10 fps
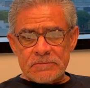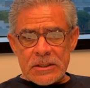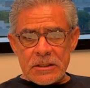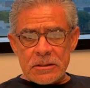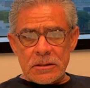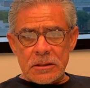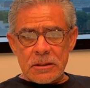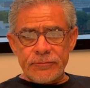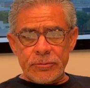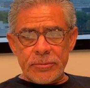
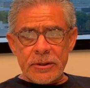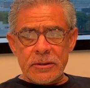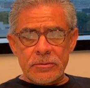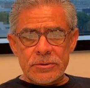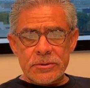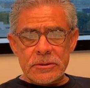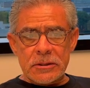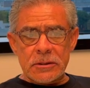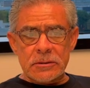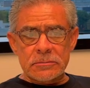And for me, it was
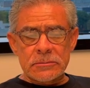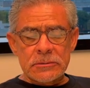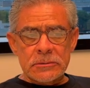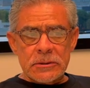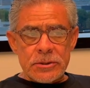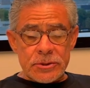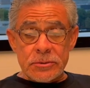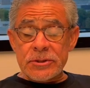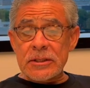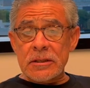
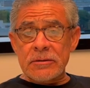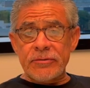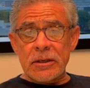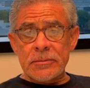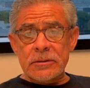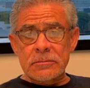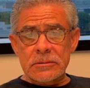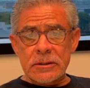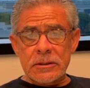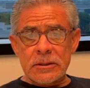suicide in the family.
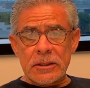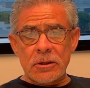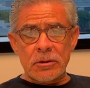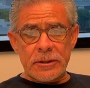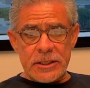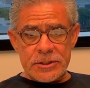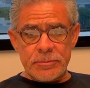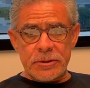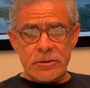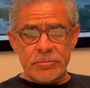Early age,
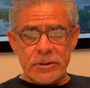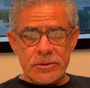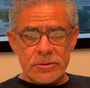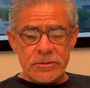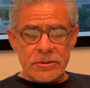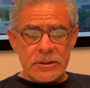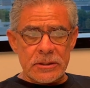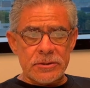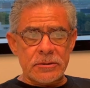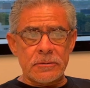mother committed
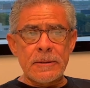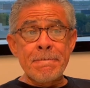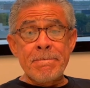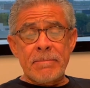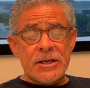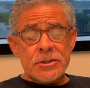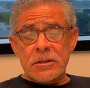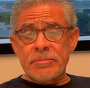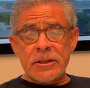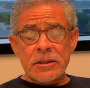suicide. So I
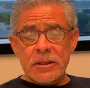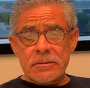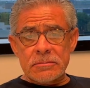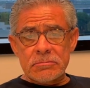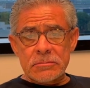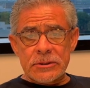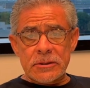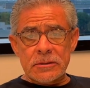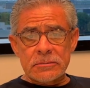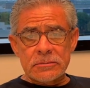started medicating, you
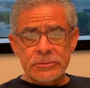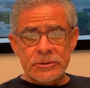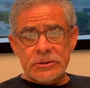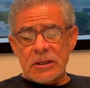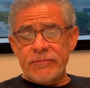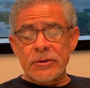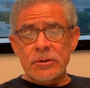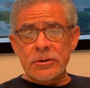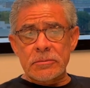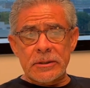know, we just thought it felt
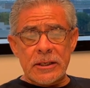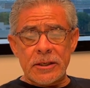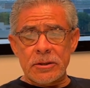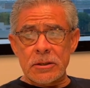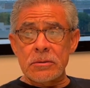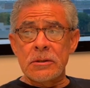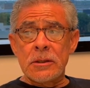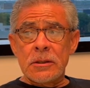good, but I didn't know